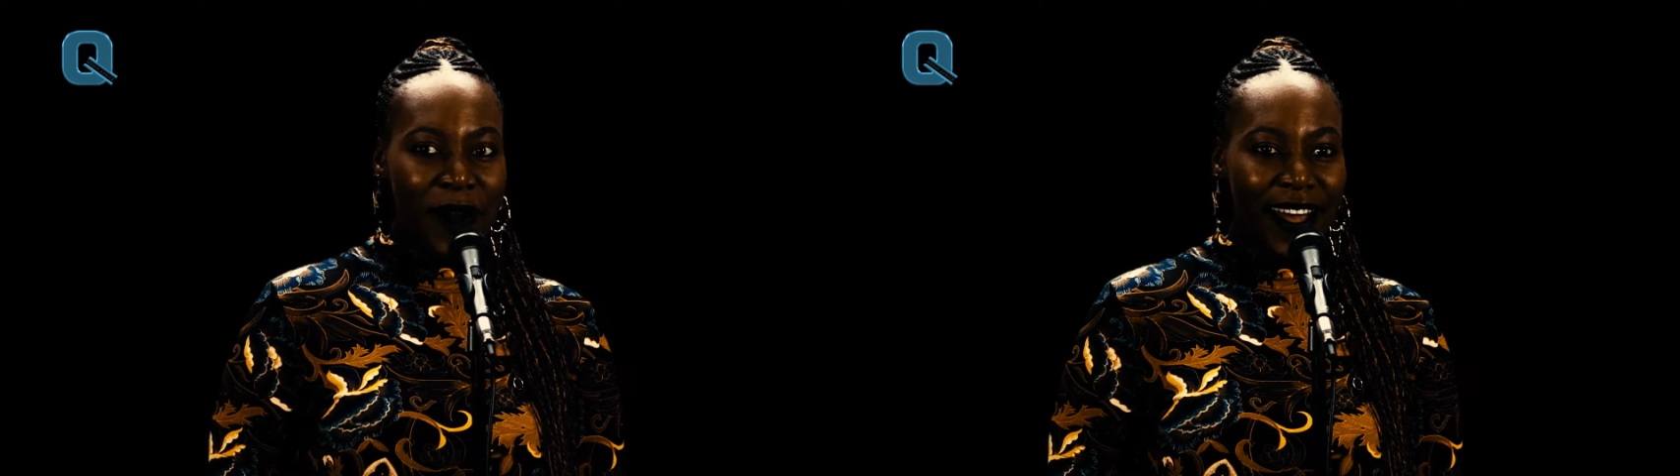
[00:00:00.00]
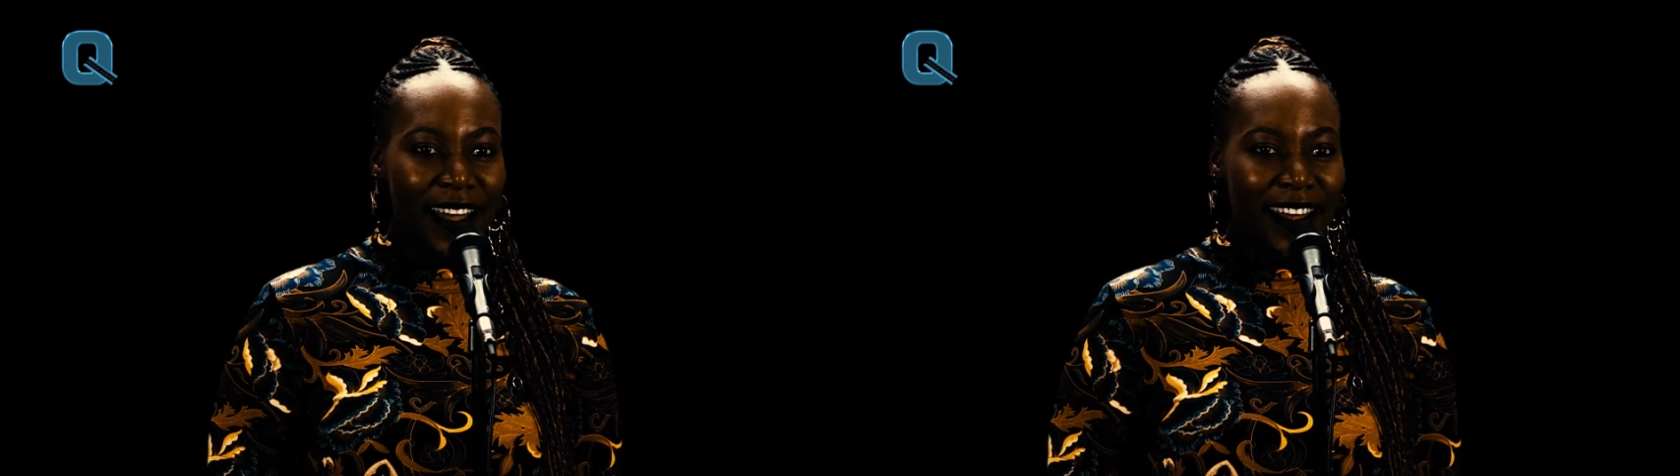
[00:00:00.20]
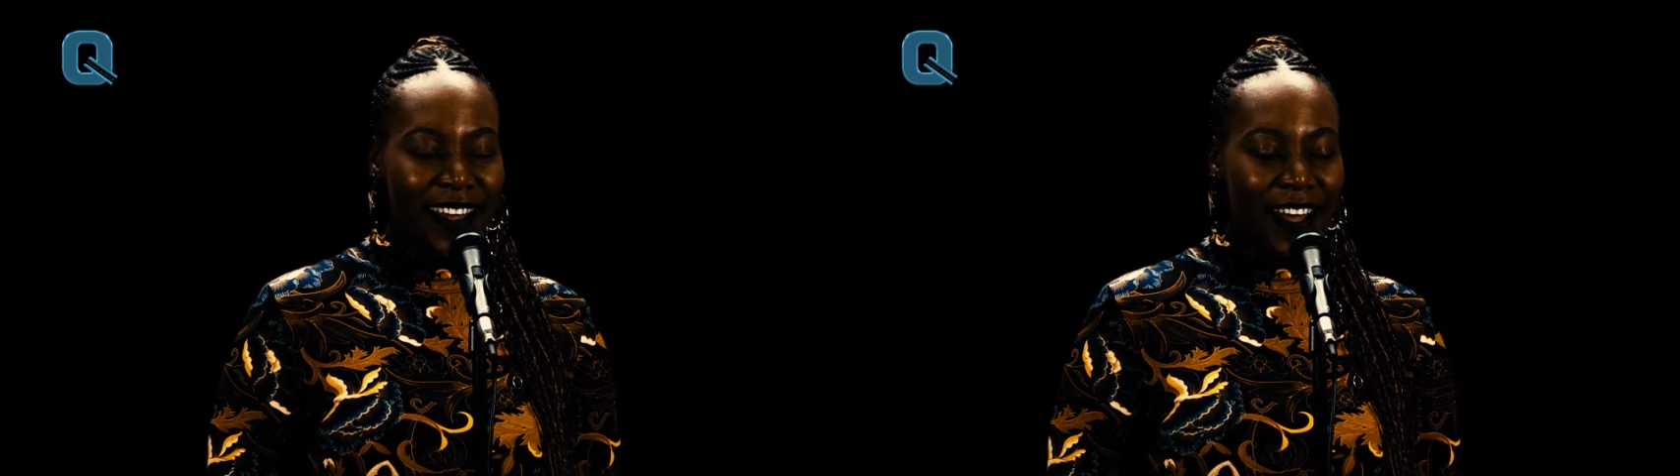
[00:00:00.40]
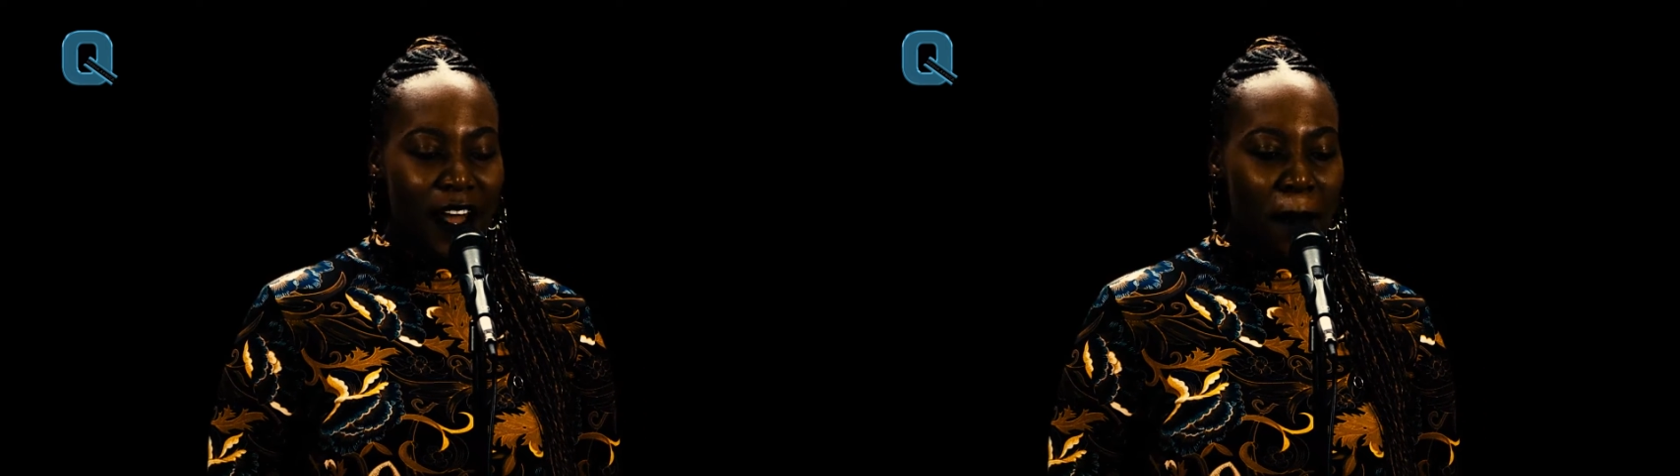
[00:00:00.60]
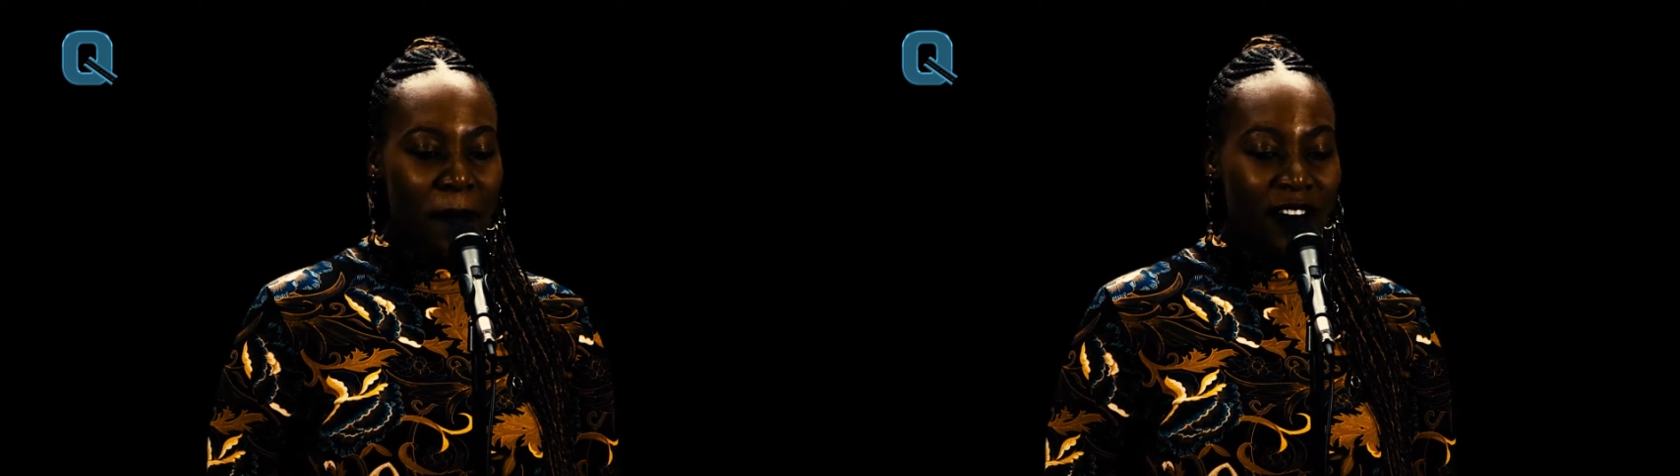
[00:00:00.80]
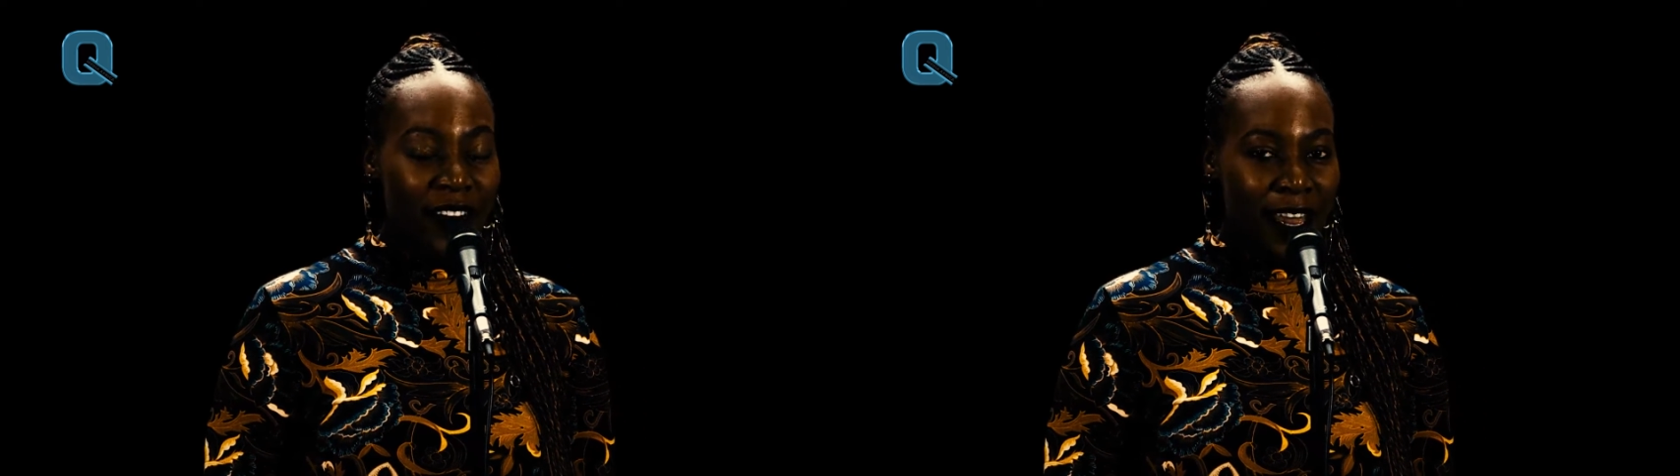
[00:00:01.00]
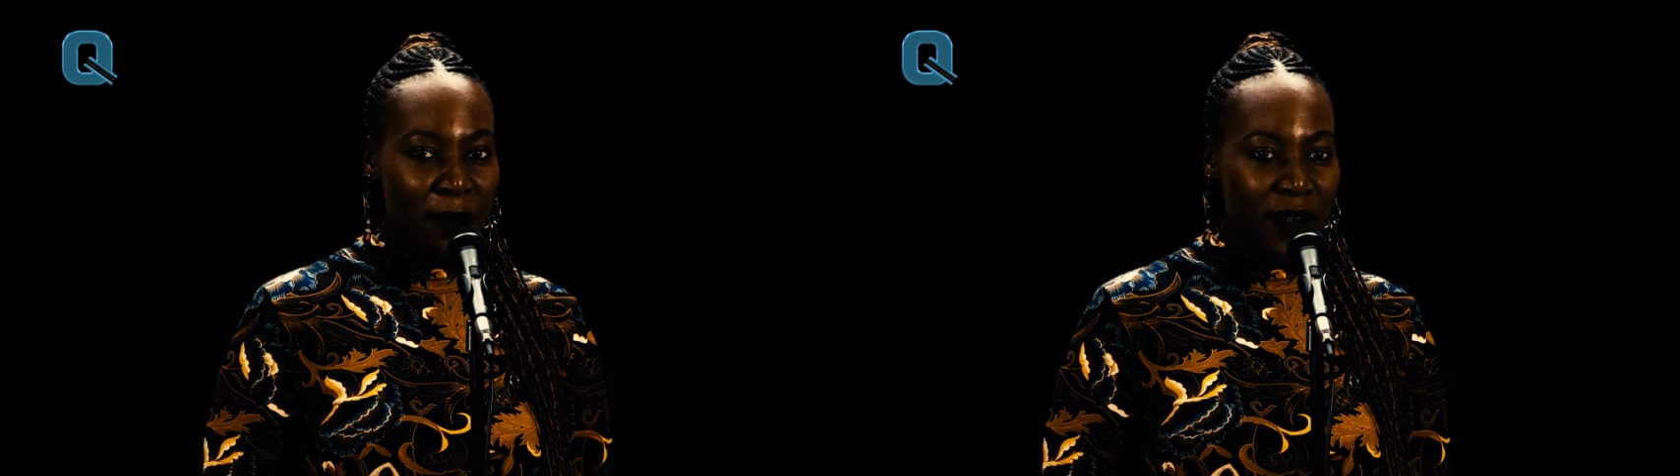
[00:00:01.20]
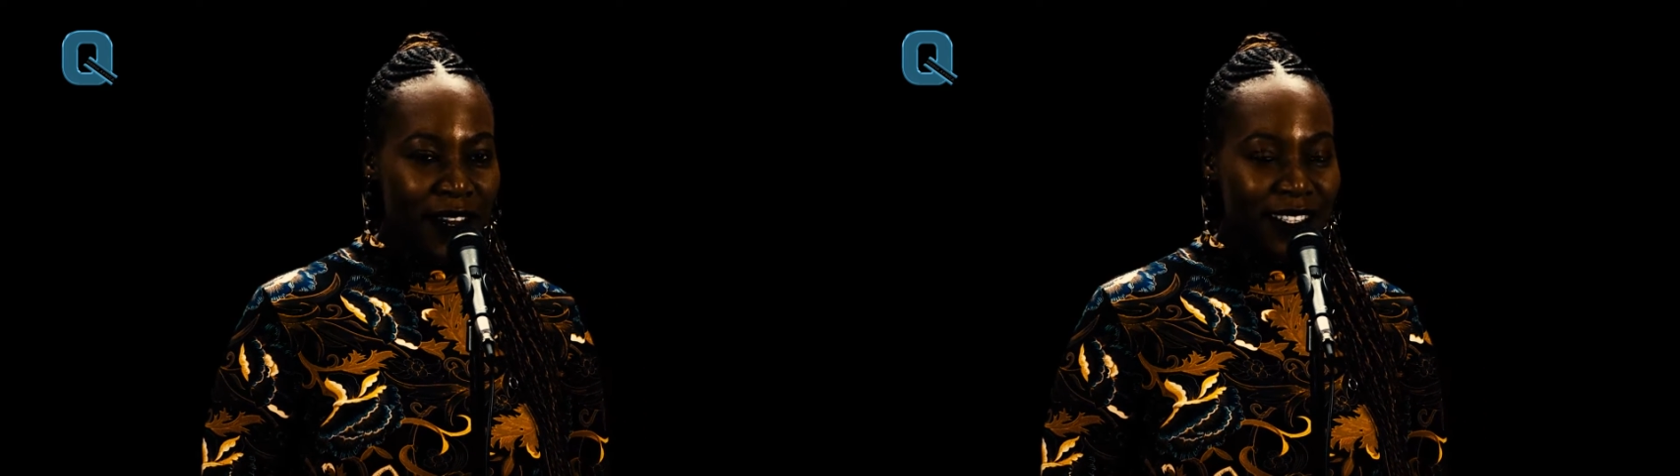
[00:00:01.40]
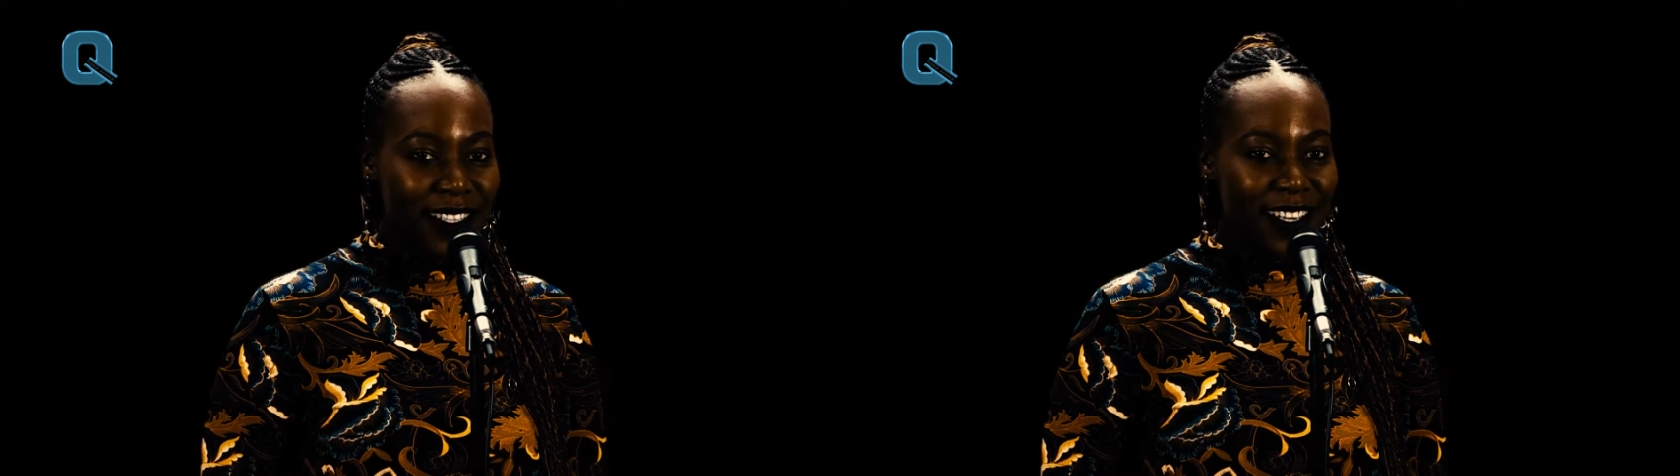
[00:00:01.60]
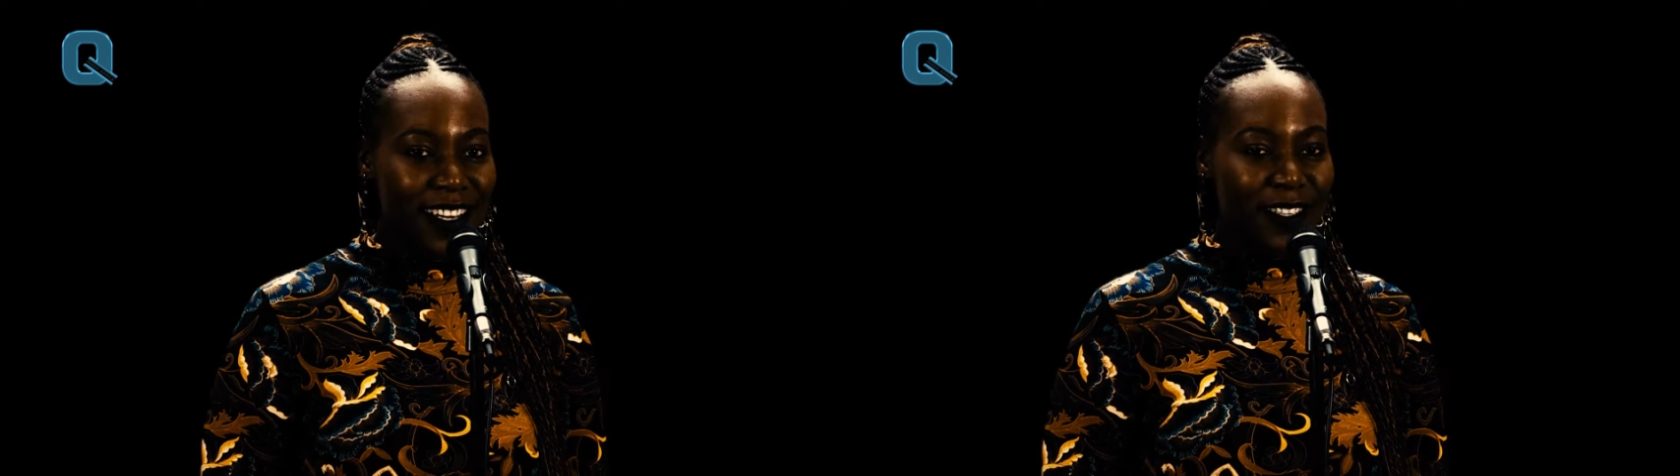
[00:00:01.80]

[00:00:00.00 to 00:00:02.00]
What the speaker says: by Mary Lambert.